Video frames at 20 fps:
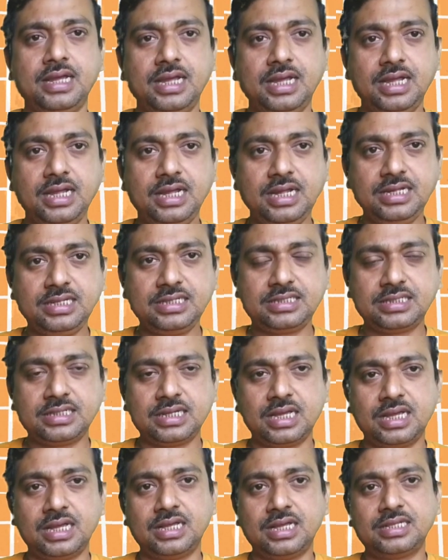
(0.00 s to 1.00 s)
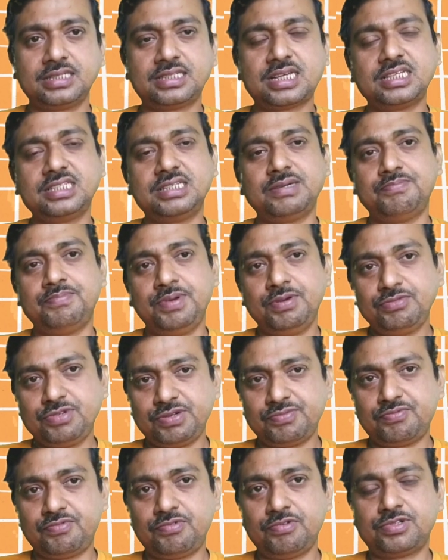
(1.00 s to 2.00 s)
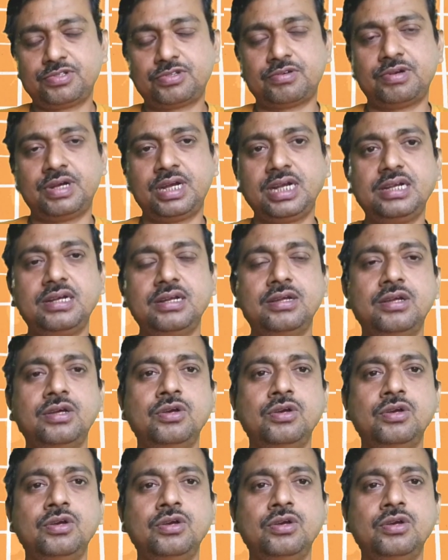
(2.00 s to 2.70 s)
is such a beautiful sonnet